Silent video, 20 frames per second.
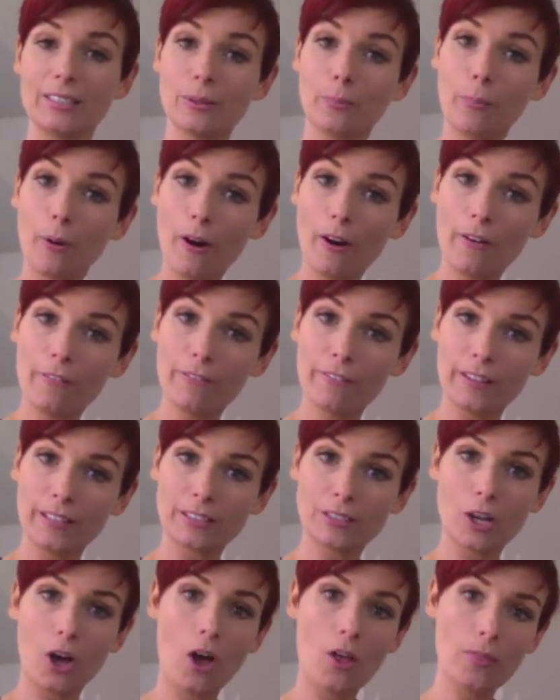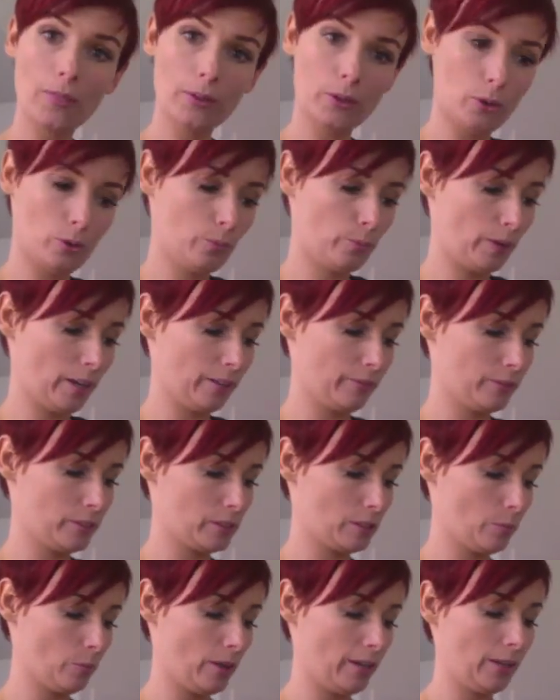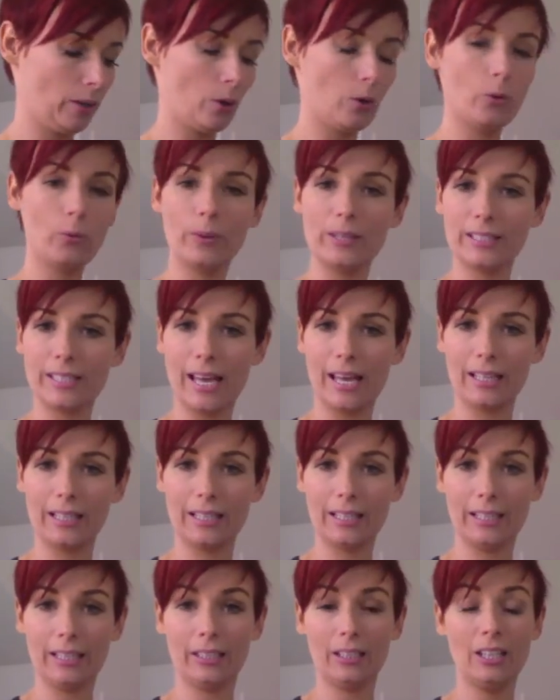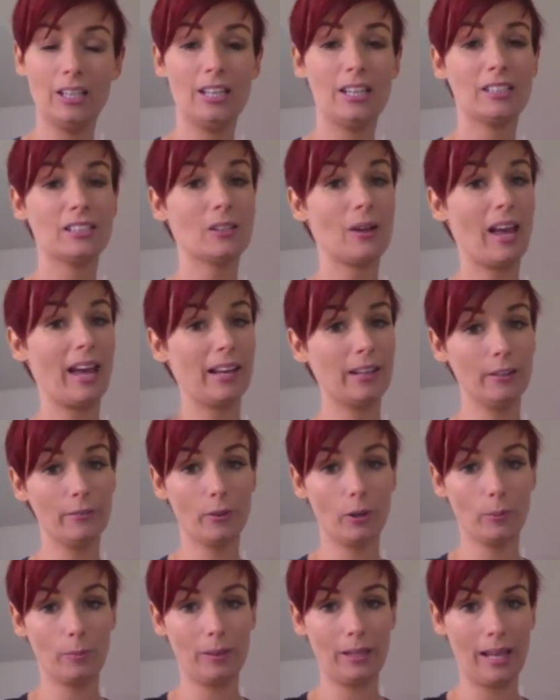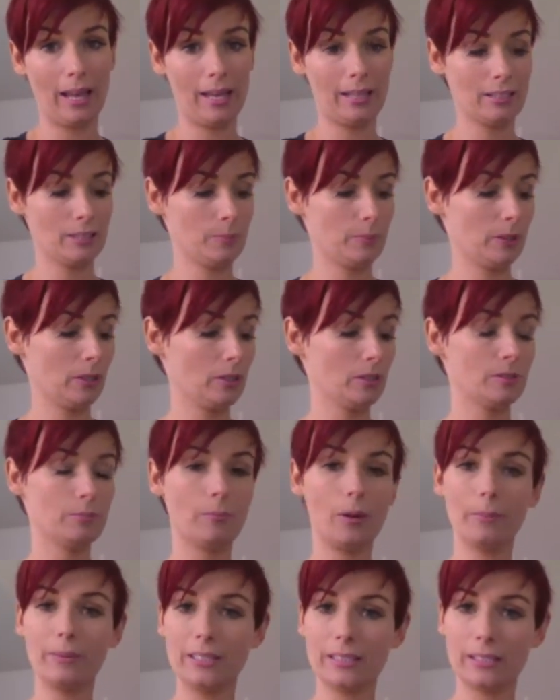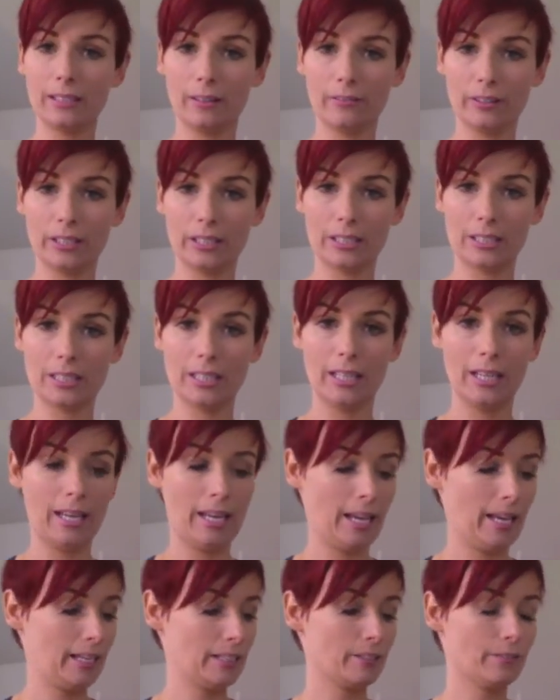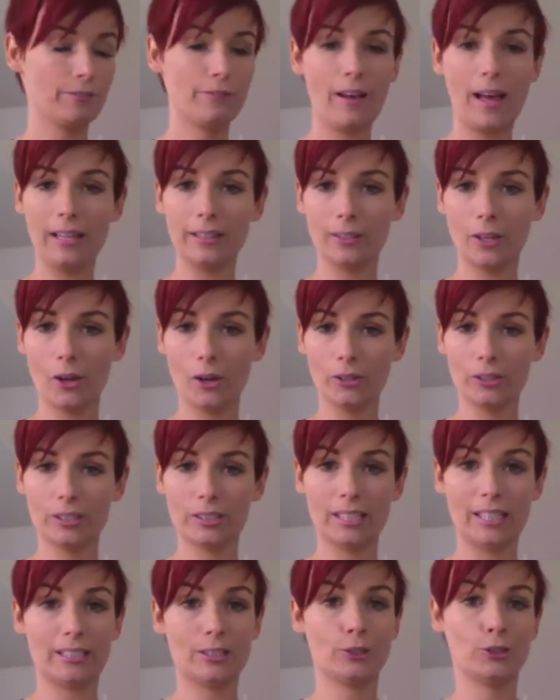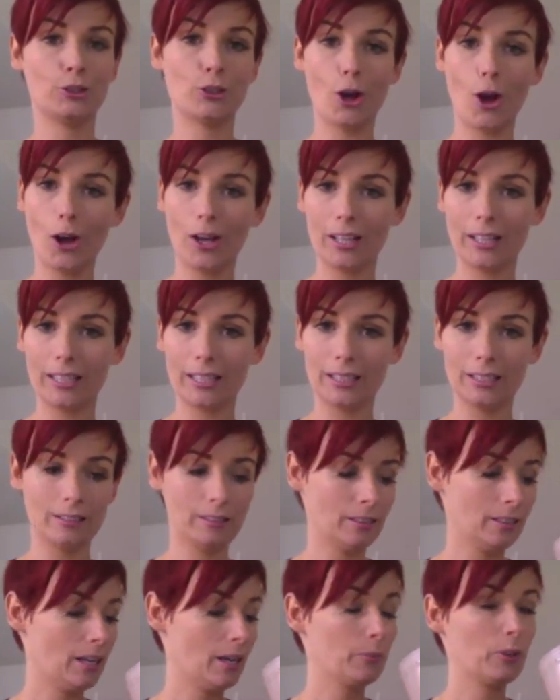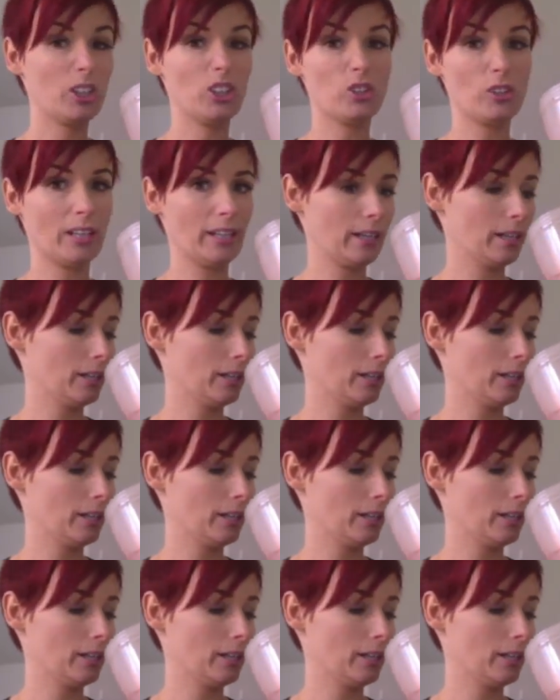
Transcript: is a perfect on-the-go breakfast, and why I always add it in to any of our plans, because mummies love it. It's fat loss, it's chocolate. I'm going to drink